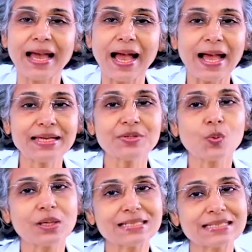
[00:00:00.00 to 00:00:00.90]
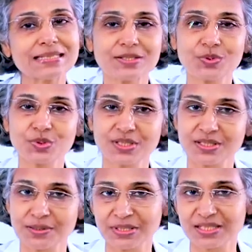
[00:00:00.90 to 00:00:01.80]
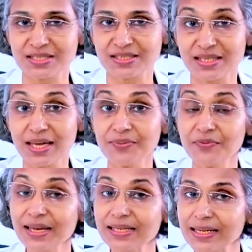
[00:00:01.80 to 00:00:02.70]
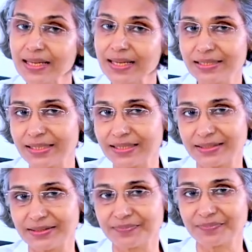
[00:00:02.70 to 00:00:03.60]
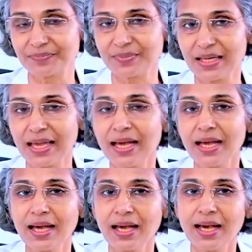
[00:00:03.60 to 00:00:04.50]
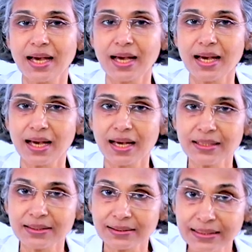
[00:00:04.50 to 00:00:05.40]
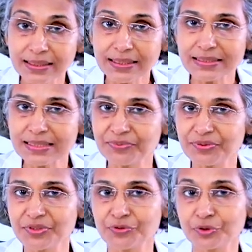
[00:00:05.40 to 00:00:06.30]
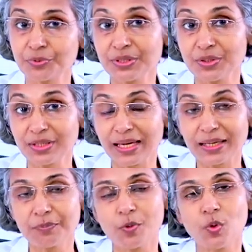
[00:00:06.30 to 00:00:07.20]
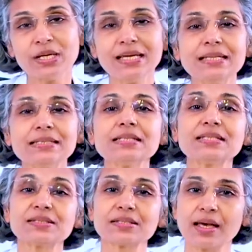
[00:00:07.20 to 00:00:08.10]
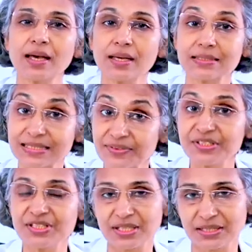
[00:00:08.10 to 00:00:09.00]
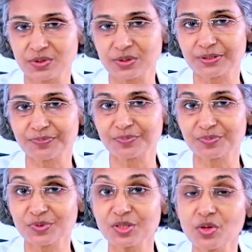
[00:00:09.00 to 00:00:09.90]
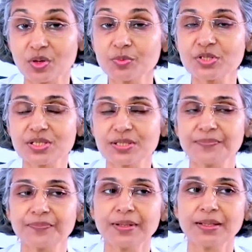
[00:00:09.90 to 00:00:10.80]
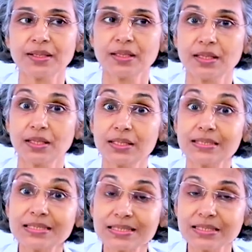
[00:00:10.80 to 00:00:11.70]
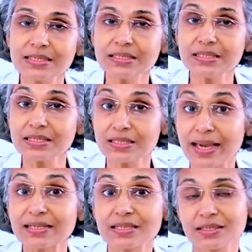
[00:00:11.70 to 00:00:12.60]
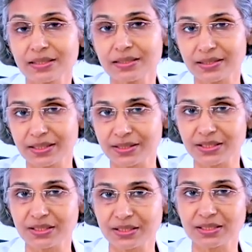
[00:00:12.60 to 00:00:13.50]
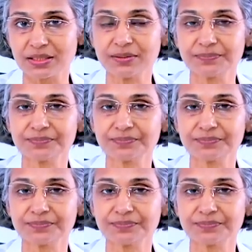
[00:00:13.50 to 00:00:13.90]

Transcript: height 162 centimeters and weight 80 kg. Her real age is 54, but her body age is 70 actually. It's almost 16 years accelerated aging is there.